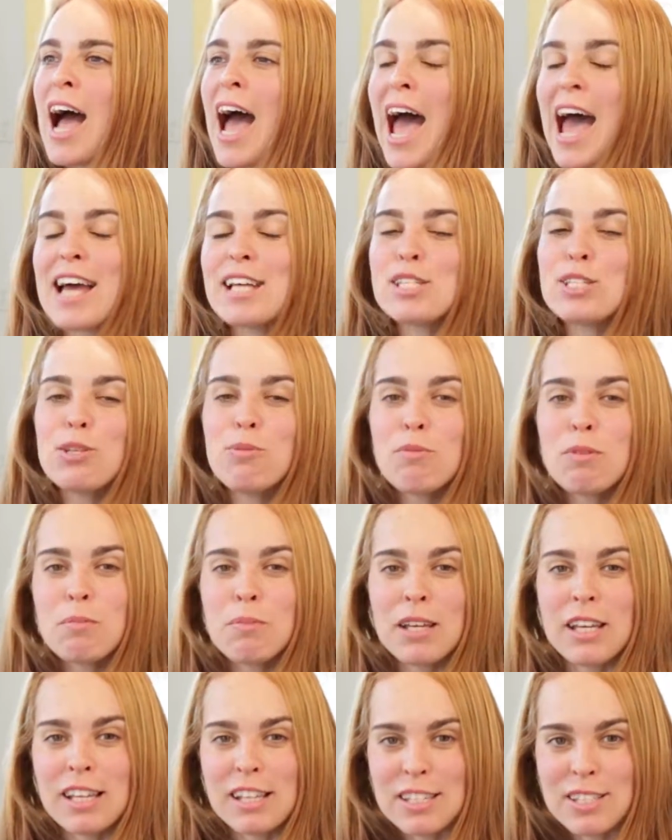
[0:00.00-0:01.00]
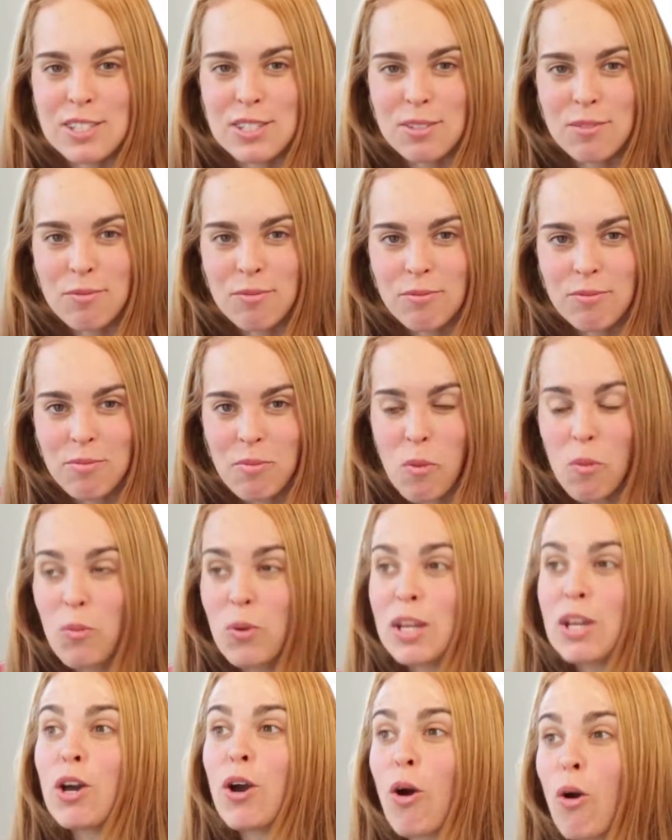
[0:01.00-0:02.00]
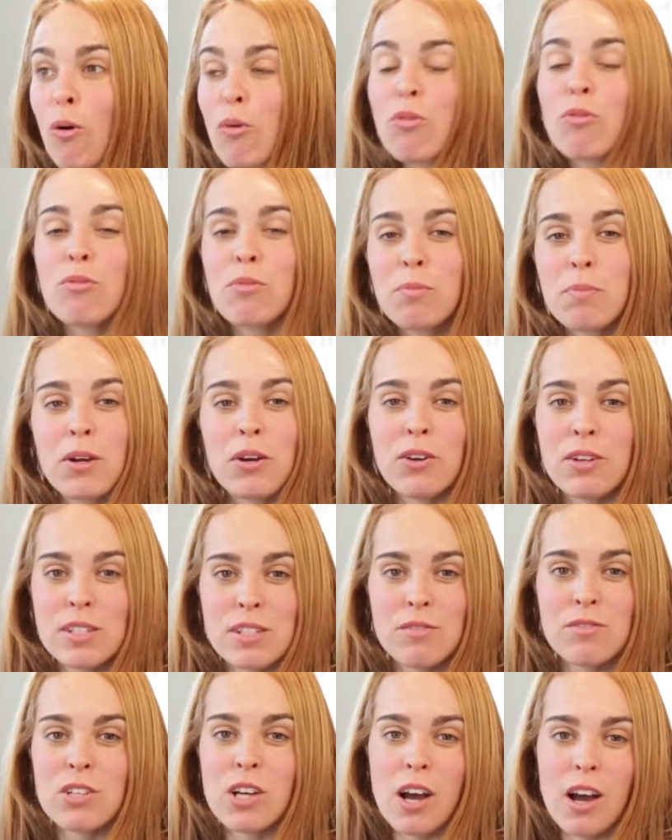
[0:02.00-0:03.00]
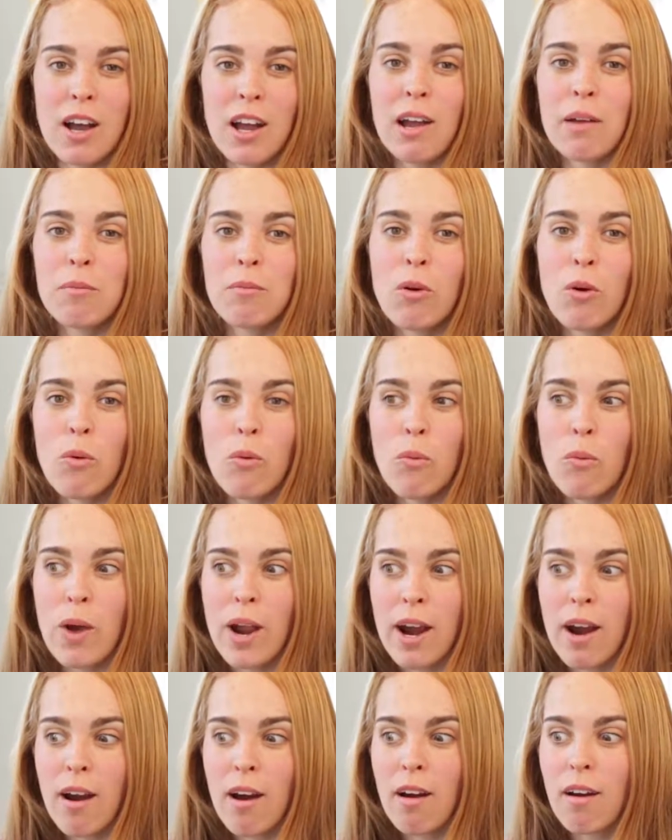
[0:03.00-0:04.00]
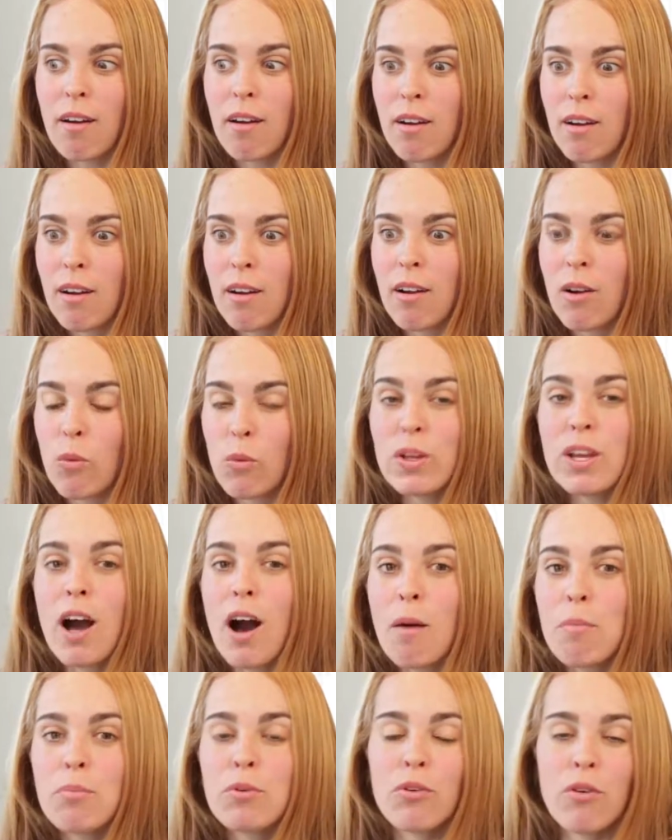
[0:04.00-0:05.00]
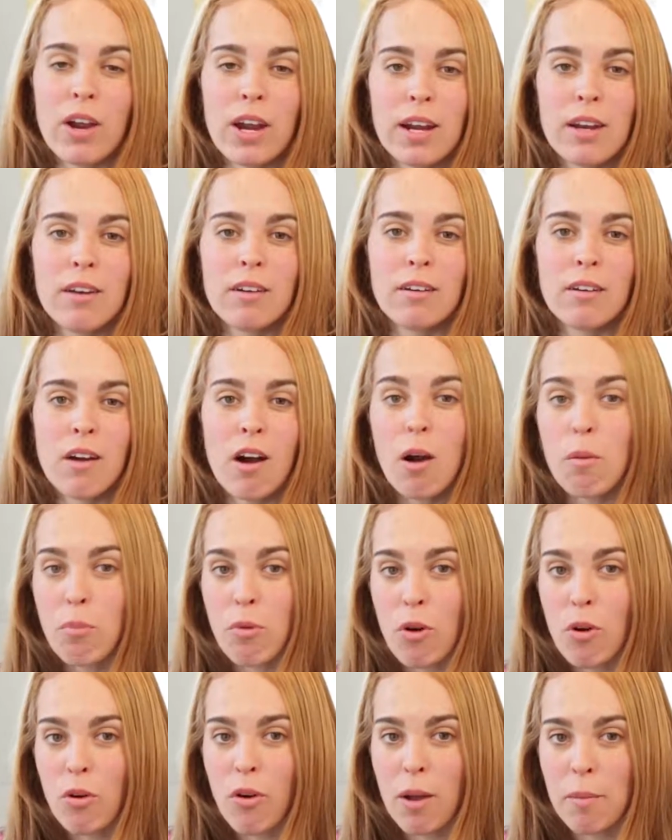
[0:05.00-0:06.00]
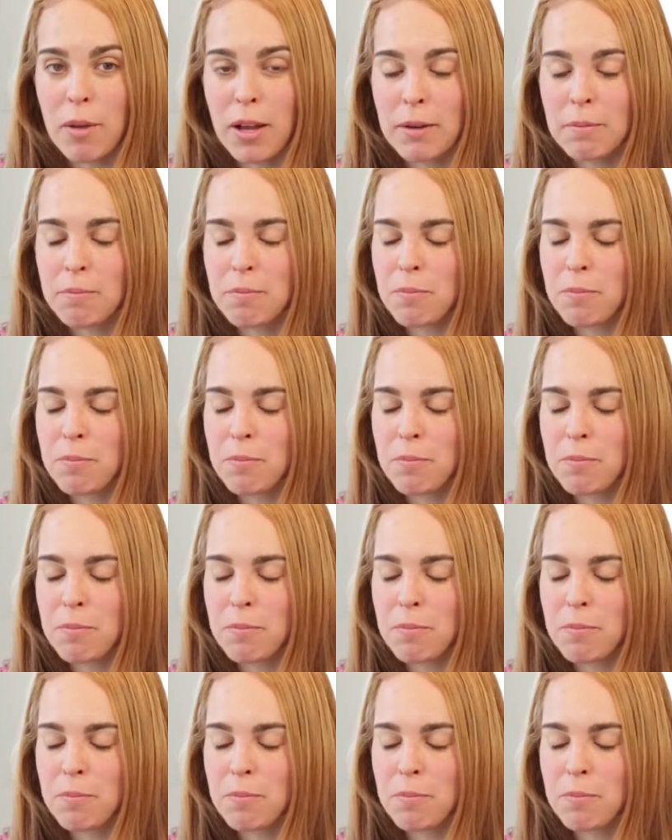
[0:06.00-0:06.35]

As human beings, we go through periods of time where we upgrade our programming.